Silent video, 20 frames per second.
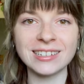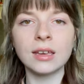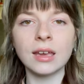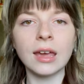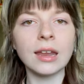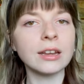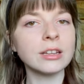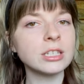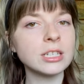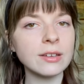And
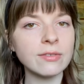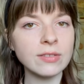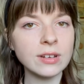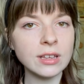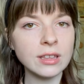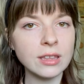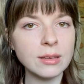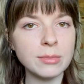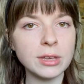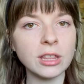I'll
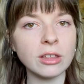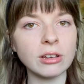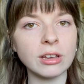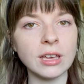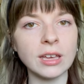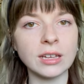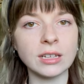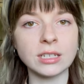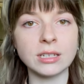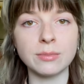definitely be
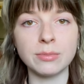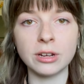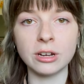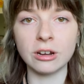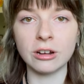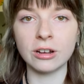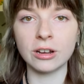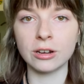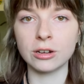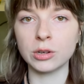looking into
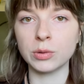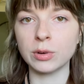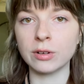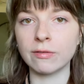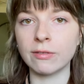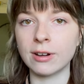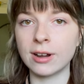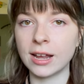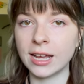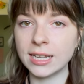period underwear
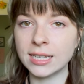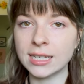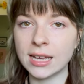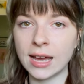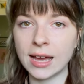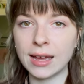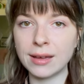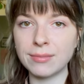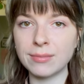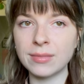for
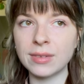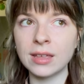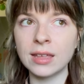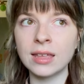nighttime.